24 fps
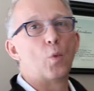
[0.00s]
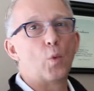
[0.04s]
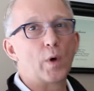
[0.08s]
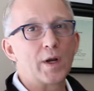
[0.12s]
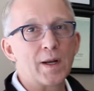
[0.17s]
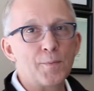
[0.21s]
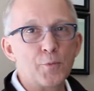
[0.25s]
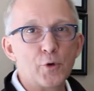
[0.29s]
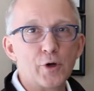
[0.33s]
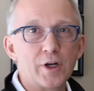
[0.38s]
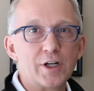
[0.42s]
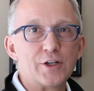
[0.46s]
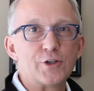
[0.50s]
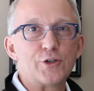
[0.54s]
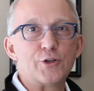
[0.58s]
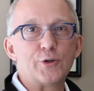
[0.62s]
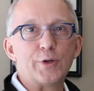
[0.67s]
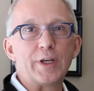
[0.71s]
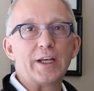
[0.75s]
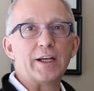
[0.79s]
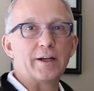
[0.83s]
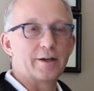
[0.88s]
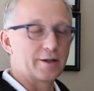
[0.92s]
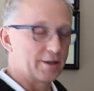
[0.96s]
what I'm going to do
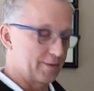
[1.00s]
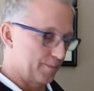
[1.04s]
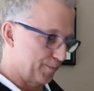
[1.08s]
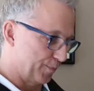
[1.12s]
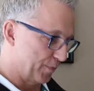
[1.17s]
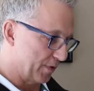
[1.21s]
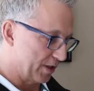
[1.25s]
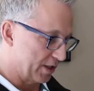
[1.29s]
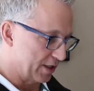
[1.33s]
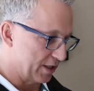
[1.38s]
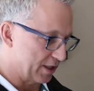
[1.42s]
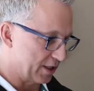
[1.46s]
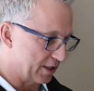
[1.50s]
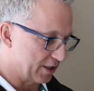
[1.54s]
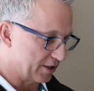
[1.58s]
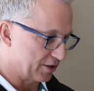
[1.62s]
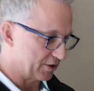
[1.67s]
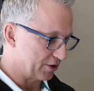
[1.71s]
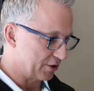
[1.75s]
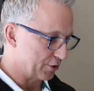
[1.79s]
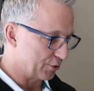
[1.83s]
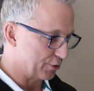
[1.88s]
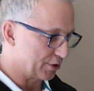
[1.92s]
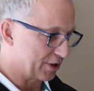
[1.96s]
here
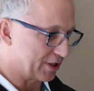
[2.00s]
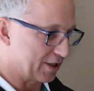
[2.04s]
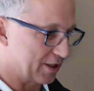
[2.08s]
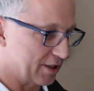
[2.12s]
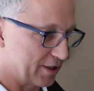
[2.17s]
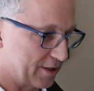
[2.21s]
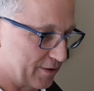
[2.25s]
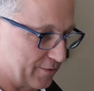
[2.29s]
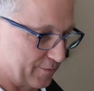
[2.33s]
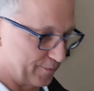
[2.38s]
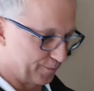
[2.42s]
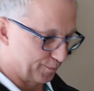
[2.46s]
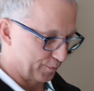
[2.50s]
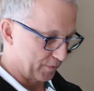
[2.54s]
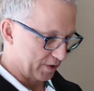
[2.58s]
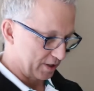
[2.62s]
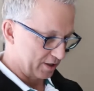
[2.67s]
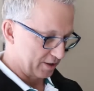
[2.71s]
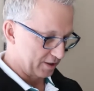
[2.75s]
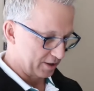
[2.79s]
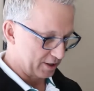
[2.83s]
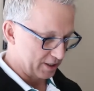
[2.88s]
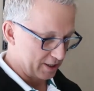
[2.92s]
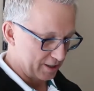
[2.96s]
is use this
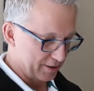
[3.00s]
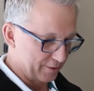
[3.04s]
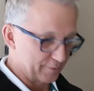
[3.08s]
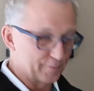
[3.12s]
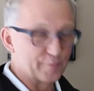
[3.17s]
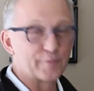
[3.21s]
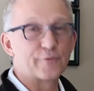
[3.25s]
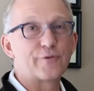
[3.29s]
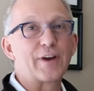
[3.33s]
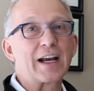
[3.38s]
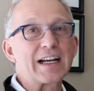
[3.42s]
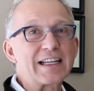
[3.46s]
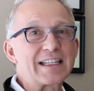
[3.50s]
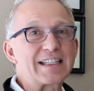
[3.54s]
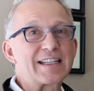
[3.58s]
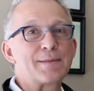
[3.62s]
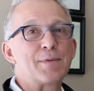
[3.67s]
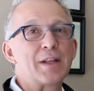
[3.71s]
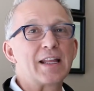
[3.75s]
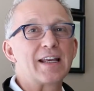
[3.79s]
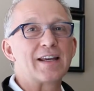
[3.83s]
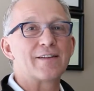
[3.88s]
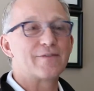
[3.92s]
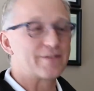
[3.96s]

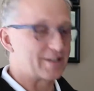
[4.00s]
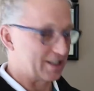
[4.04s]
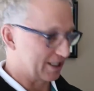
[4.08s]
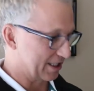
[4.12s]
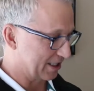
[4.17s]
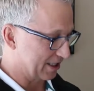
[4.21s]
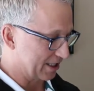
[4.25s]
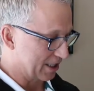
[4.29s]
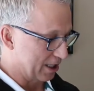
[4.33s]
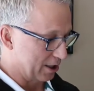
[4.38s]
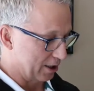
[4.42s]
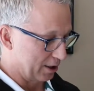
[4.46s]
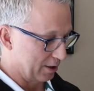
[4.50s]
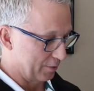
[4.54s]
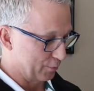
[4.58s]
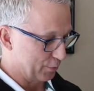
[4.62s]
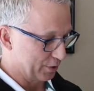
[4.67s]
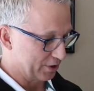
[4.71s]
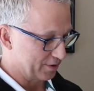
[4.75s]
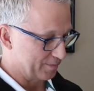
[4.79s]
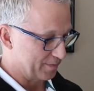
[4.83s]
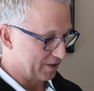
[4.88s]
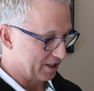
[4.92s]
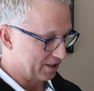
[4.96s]
facsimile of a skull,
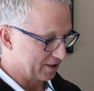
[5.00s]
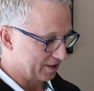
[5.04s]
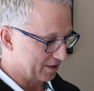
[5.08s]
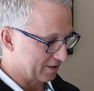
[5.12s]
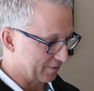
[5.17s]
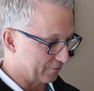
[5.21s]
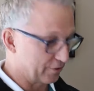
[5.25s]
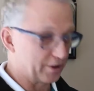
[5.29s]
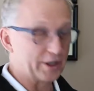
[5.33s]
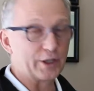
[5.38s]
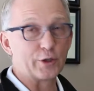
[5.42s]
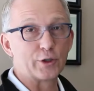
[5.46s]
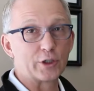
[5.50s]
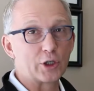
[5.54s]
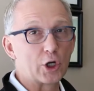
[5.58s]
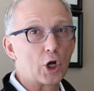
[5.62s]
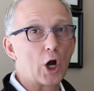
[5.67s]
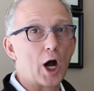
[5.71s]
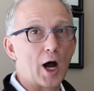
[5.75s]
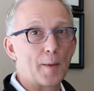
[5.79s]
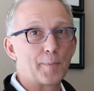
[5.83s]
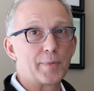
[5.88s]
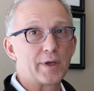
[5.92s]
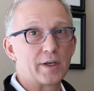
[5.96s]
which means it's a very good
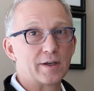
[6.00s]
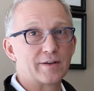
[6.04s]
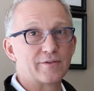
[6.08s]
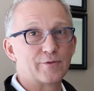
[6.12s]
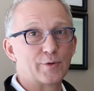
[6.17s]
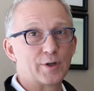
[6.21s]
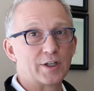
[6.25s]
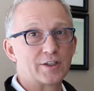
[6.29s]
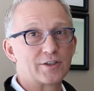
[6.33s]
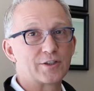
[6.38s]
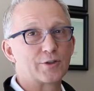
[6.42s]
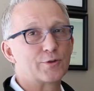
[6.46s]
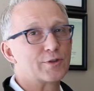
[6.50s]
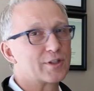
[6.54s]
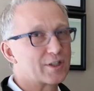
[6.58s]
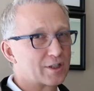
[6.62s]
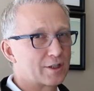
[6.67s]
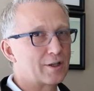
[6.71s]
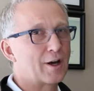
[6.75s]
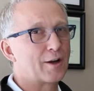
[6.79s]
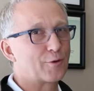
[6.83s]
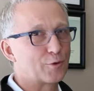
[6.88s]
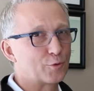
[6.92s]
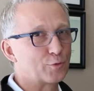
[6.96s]
copy of one, so
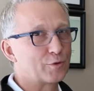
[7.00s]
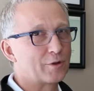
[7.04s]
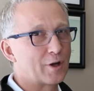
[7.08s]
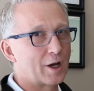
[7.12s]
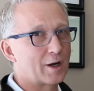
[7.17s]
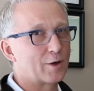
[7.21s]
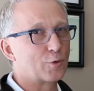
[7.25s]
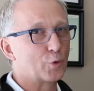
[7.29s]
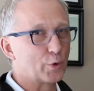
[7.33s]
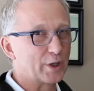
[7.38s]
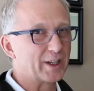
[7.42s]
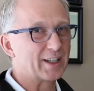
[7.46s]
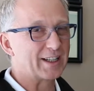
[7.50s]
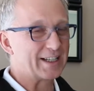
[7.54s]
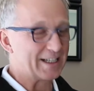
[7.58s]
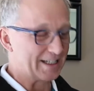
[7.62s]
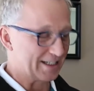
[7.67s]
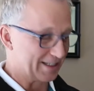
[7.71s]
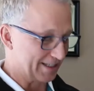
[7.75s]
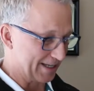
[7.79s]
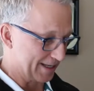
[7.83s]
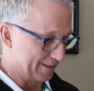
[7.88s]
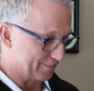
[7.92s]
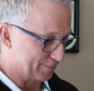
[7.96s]
it's not a really
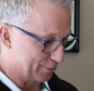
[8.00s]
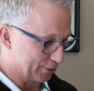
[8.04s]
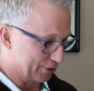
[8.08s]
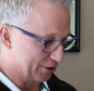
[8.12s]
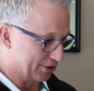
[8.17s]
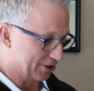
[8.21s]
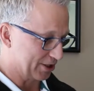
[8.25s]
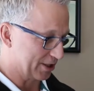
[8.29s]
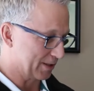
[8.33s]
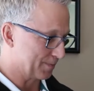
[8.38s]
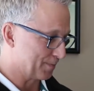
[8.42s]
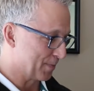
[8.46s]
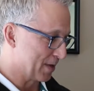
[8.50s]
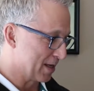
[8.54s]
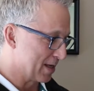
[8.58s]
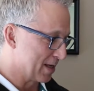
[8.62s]
dead person.